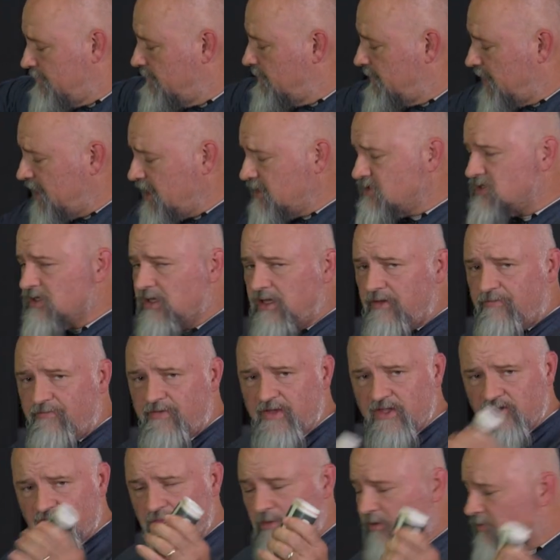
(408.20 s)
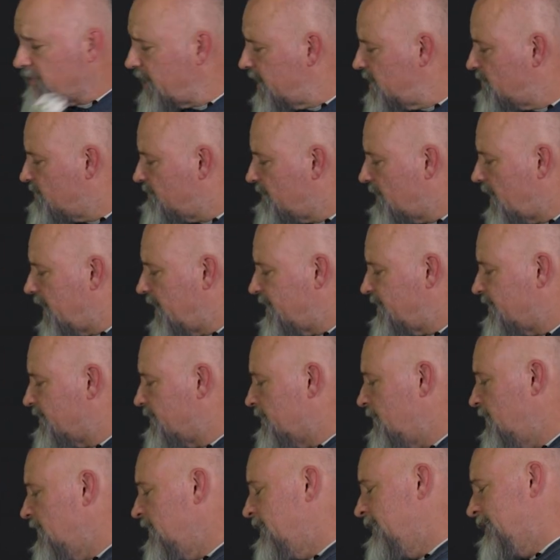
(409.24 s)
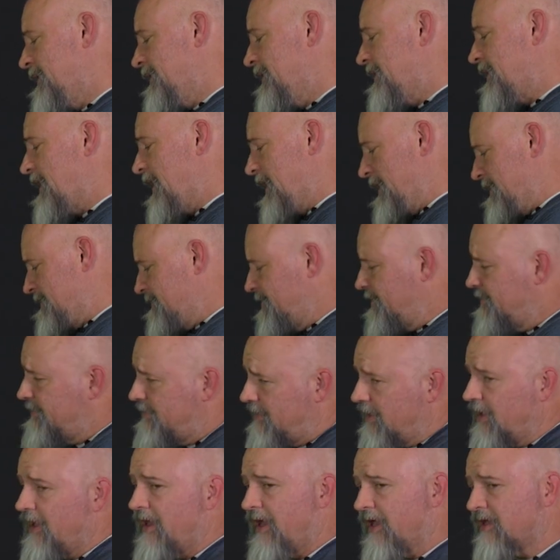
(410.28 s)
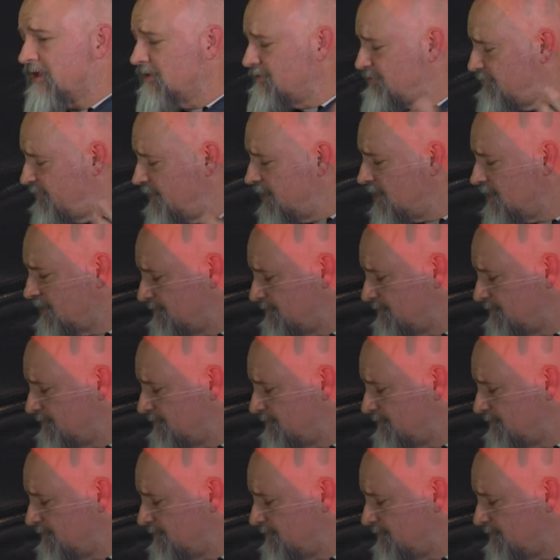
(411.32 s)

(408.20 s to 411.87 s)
easily fits my rangefinder. I could fit